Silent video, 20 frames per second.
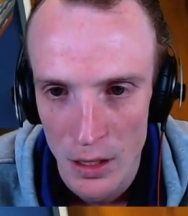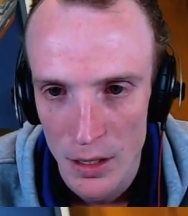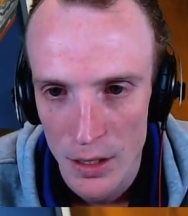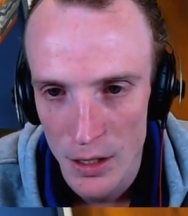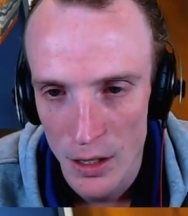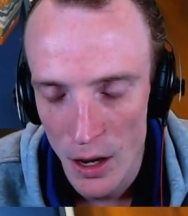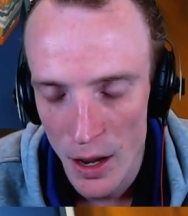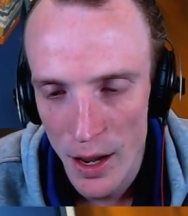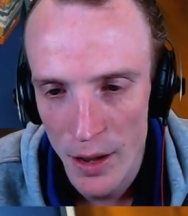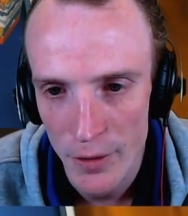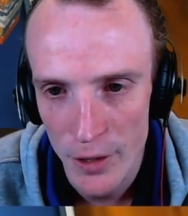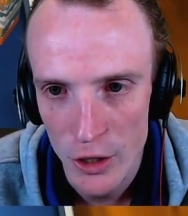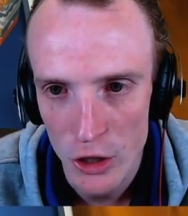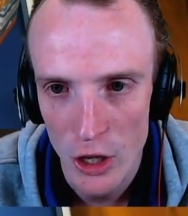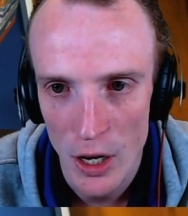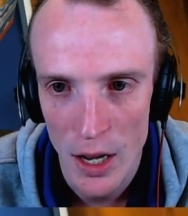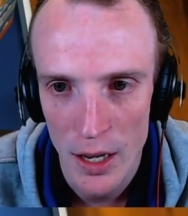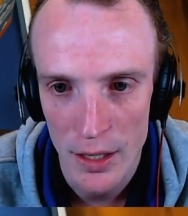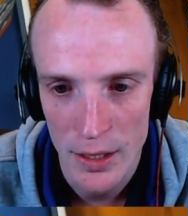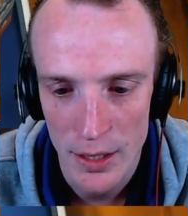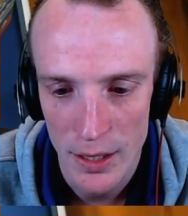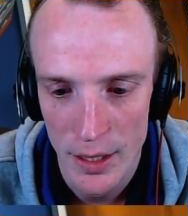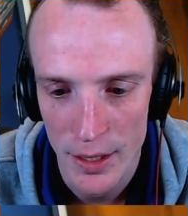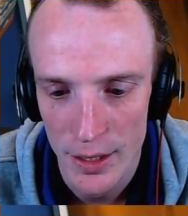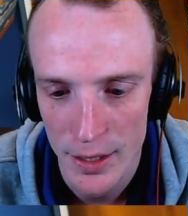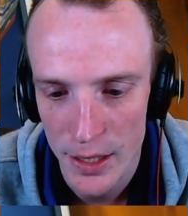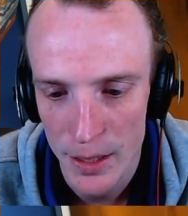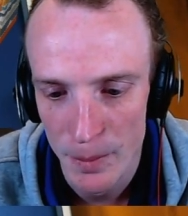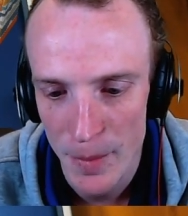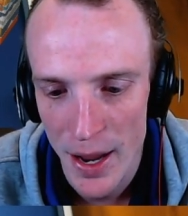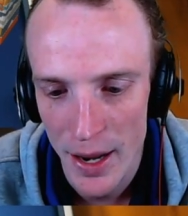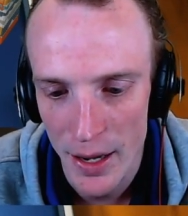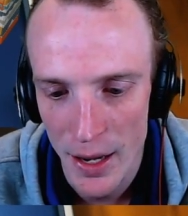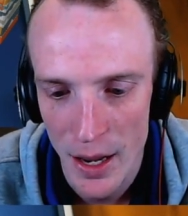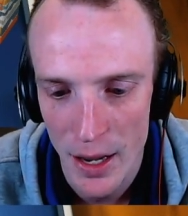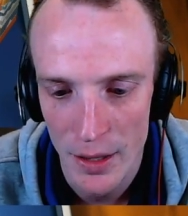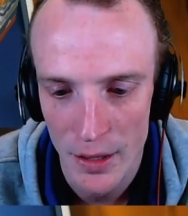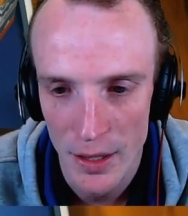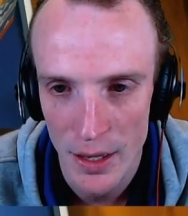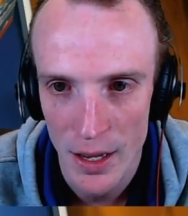So I have a chance here to smack
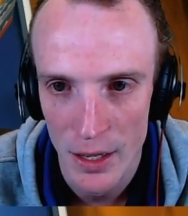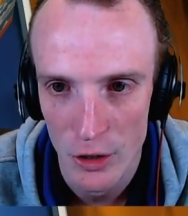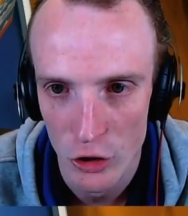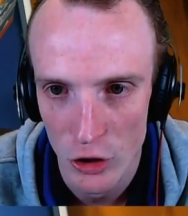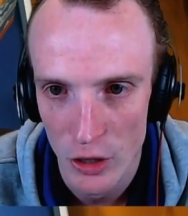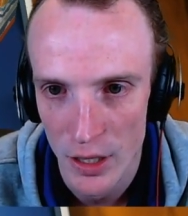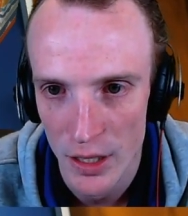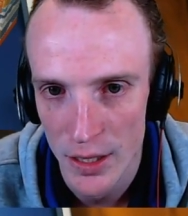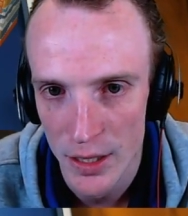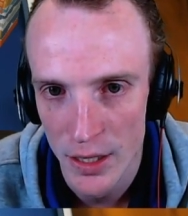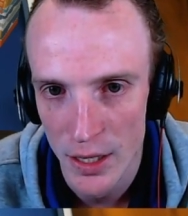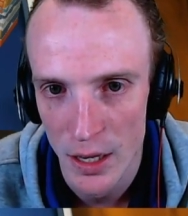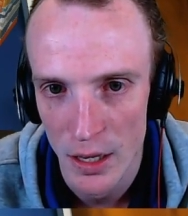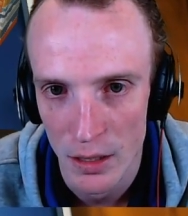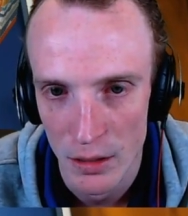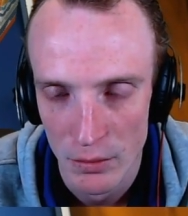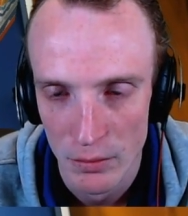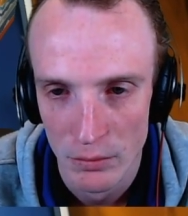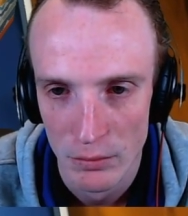out the engine instead.